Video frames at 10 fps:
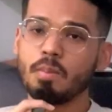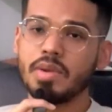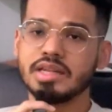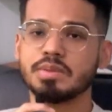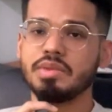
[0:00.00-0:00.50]

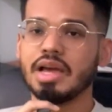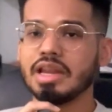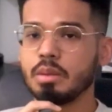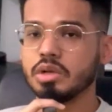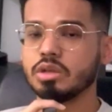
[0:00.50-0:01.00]
must be
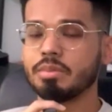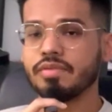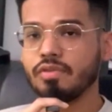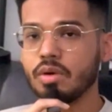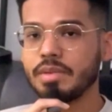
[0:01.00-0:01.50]
unable to
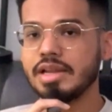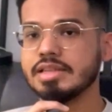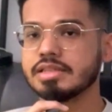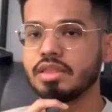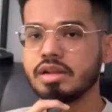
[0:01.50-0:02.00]
perform at
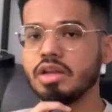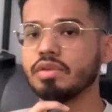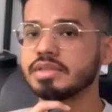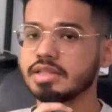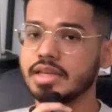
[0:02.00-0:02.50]
least 3
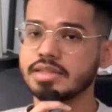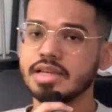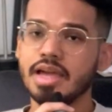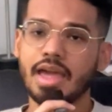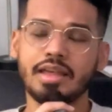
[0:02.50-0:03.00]
of 6
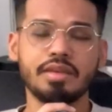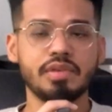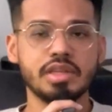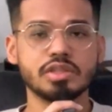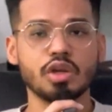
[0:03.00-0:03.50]

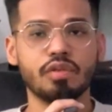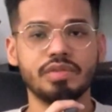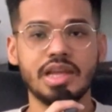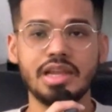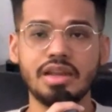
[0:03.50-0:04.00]
activities of
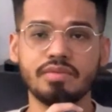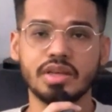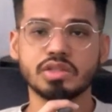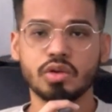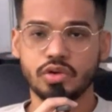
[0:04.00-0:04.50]
daily
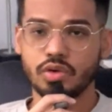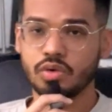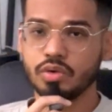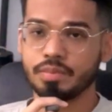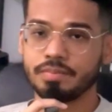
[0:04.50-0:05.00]
livings on your
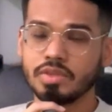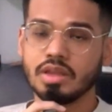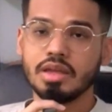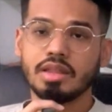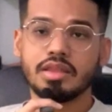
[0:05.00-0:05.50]
own.
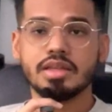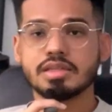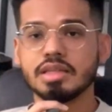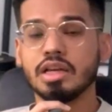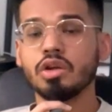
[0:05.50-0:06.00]

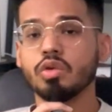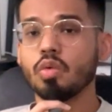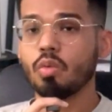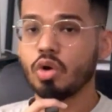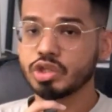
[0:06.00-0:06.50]
These include
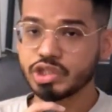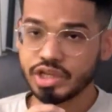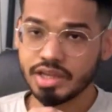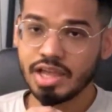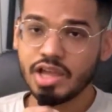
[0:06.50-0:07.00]

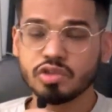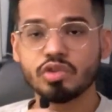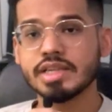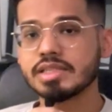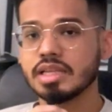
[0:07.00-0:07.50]
washing,
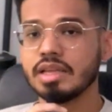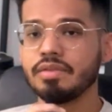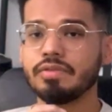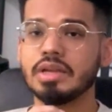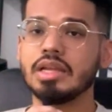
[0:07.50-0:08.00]
dressing,
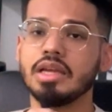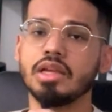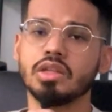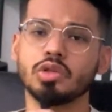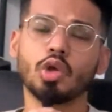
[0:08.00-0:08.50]

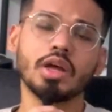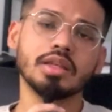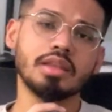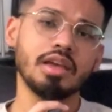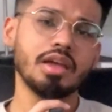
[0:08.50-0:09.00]
feeding,
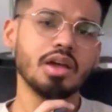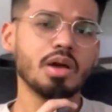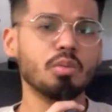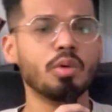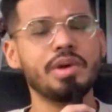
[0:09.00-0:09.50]
toileting,
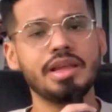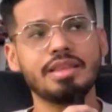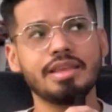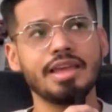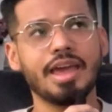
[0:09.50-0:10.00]

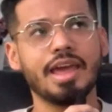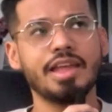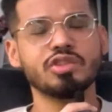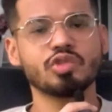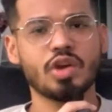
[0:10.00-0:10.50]
mobility,
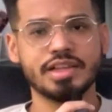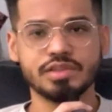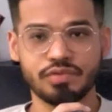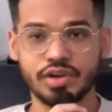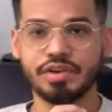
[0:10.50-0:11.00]
and
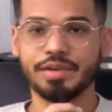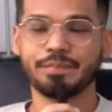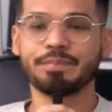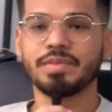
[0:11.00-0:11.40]
transferring.